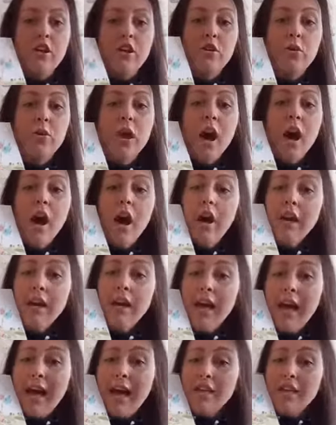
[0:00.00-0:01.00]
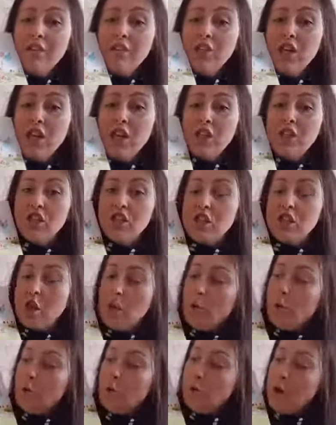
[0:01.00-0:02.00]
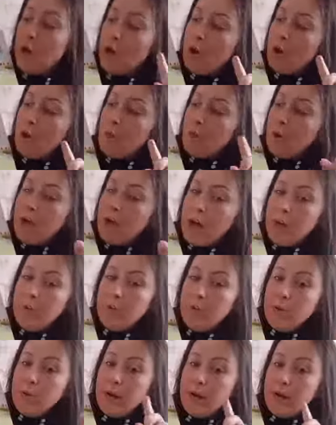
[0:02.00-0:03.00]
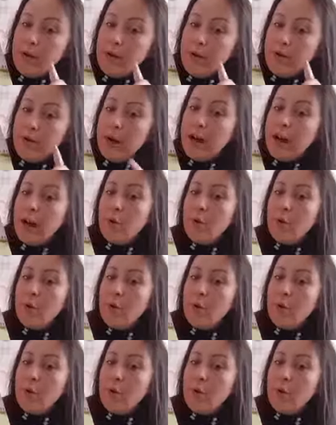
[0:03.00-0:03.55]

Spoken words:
You can't catch us, oh no, no, no.